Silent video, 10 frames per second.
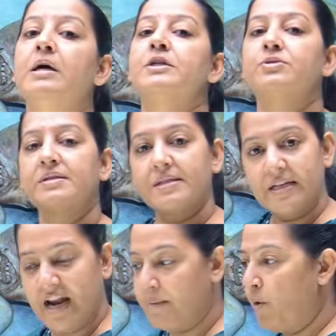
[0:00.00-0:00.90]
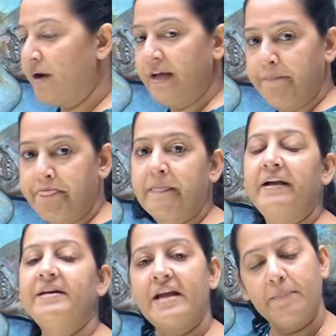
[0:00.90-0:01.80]
So this is a dead body.
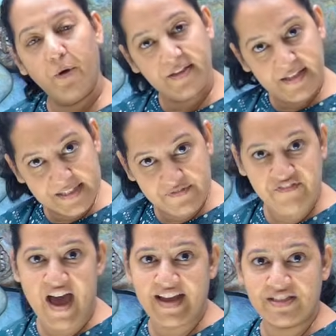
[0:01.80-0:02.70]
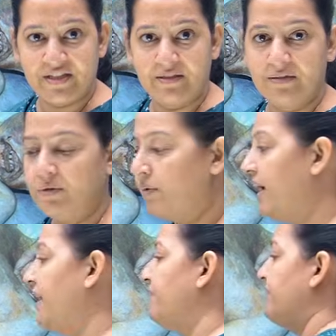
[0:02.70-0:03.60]
In the dead body, there is fat.
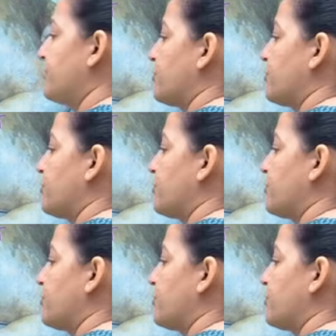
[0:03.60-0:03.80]
Okay, we will